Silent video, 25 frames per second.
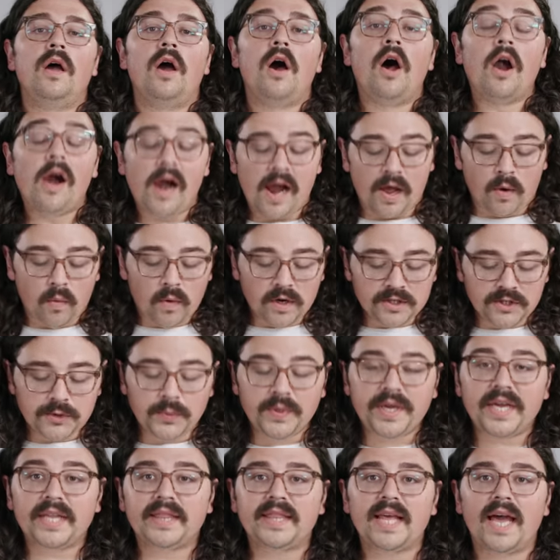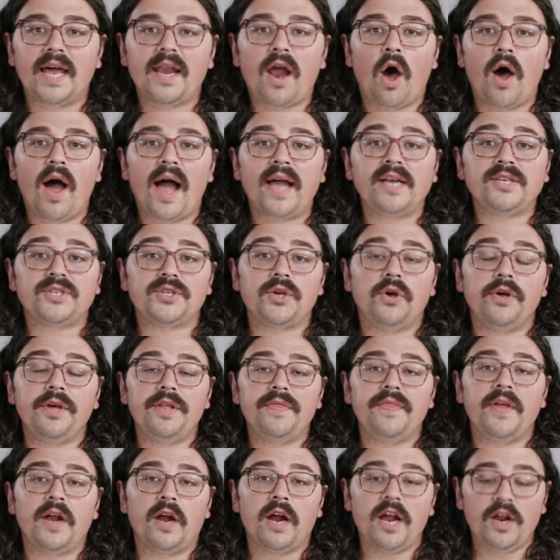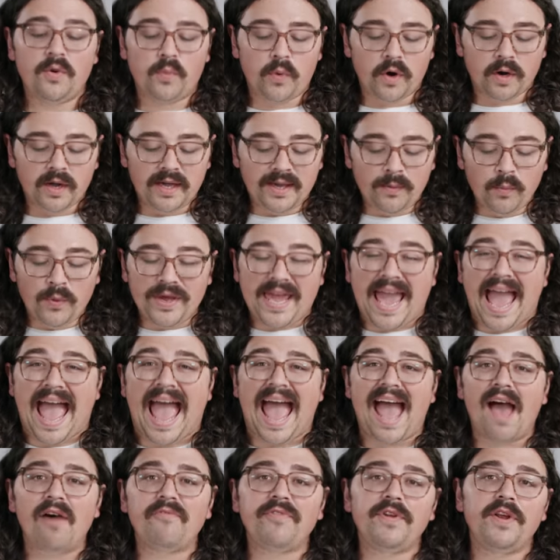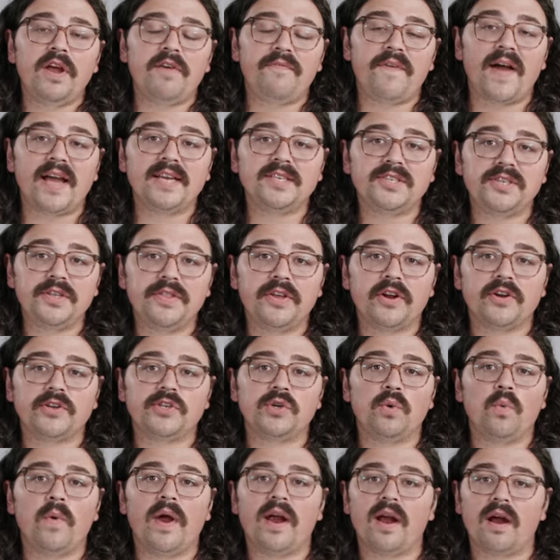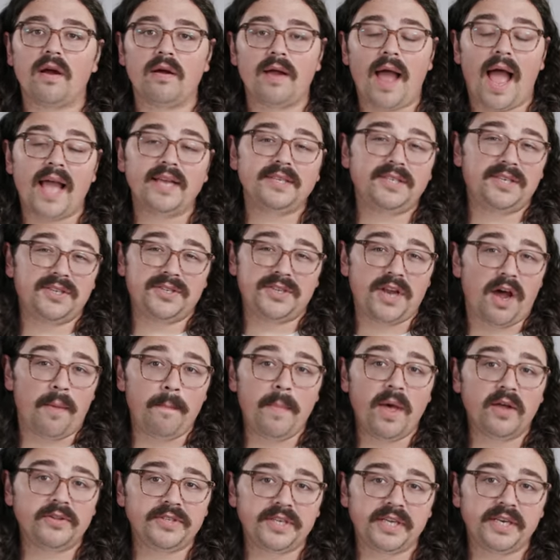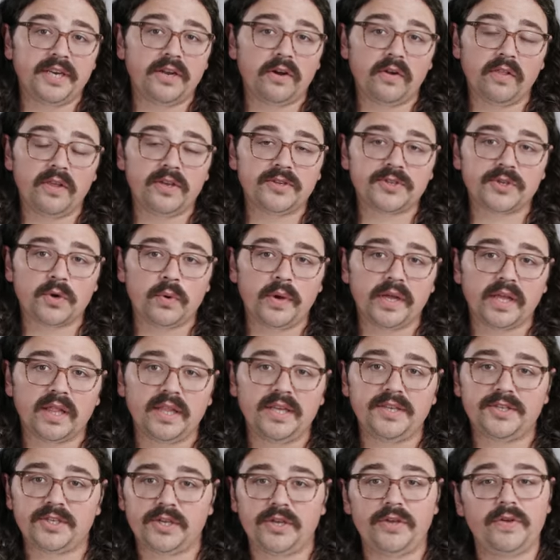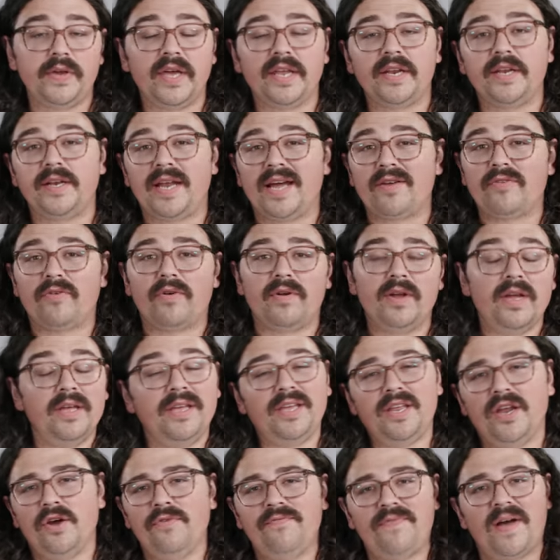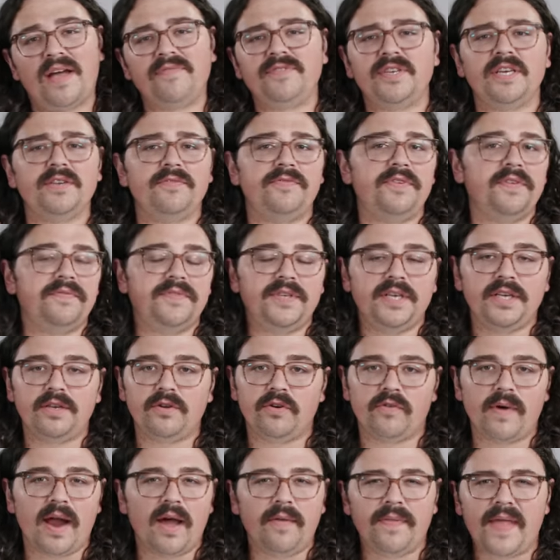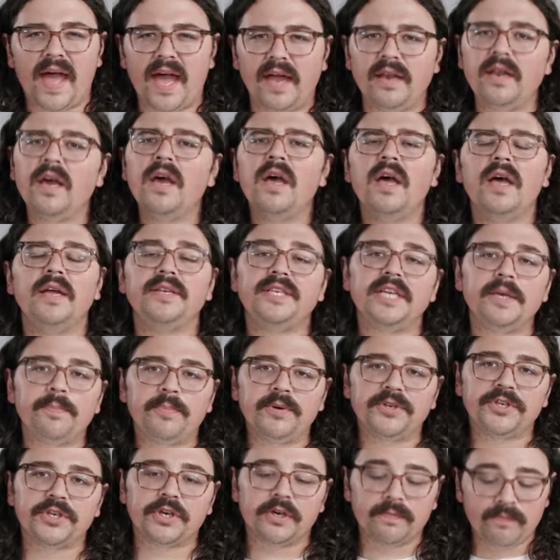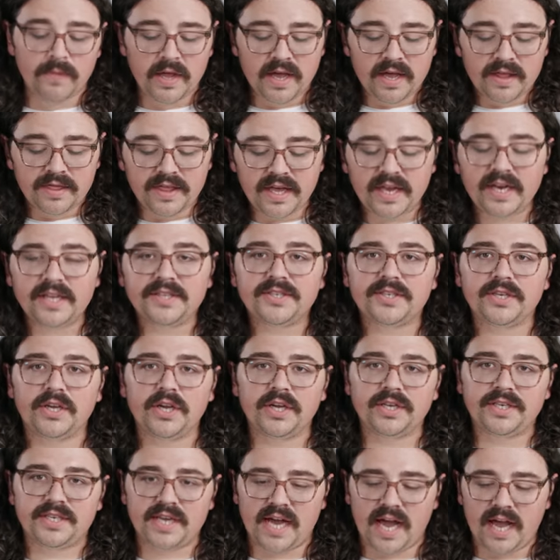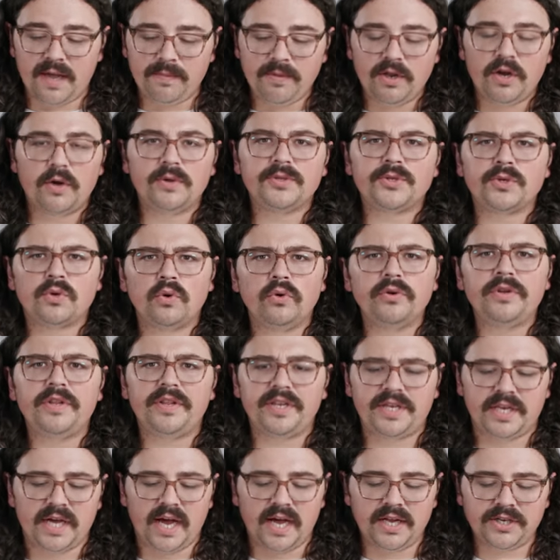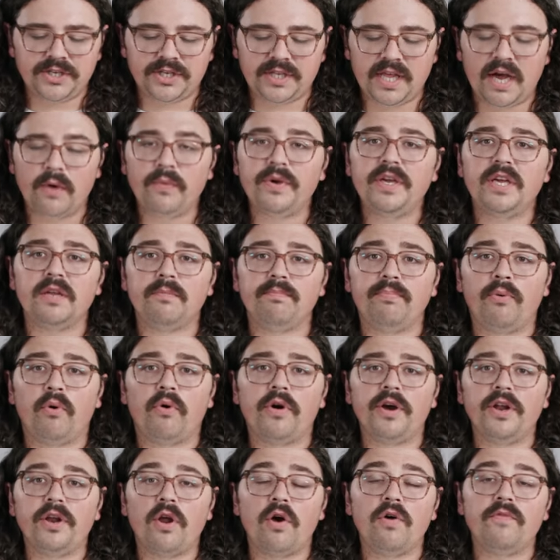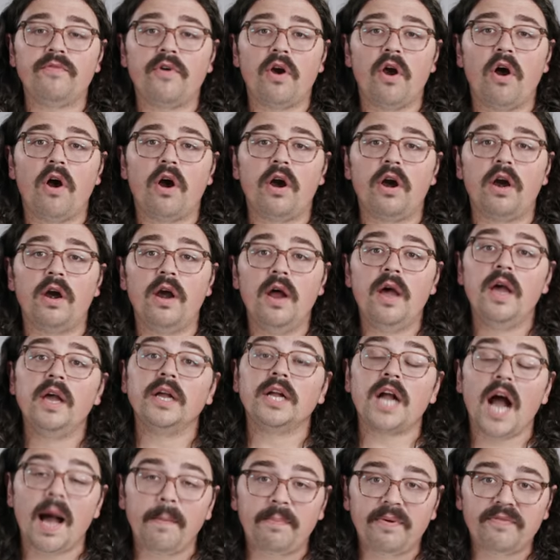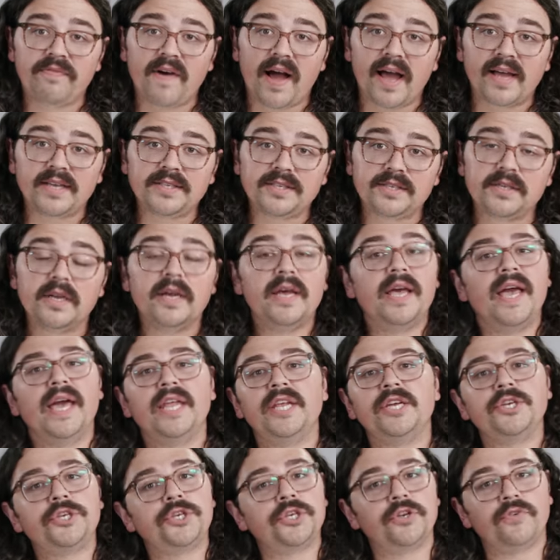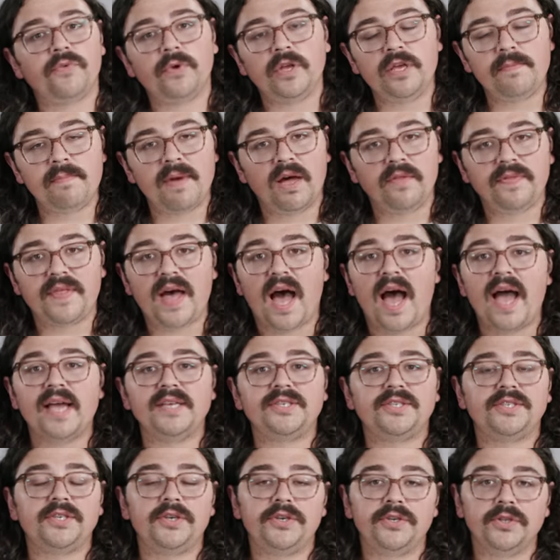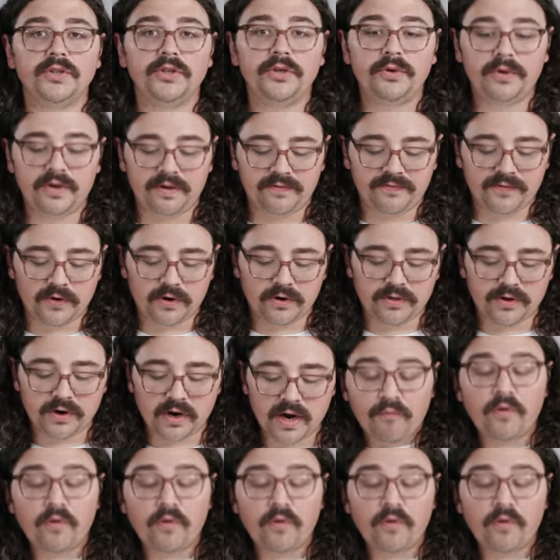All right, once we get that ice all in there, and we have enough ice in there to where ice is not melting nearly as quickly, so you get it down to, you know, 5, 10, 15, around that temperature, then it's a good time, you know, it's cool to the touch, that we can pour it over our cup of ice, and it shouldn't really melt the ice to dilute it further.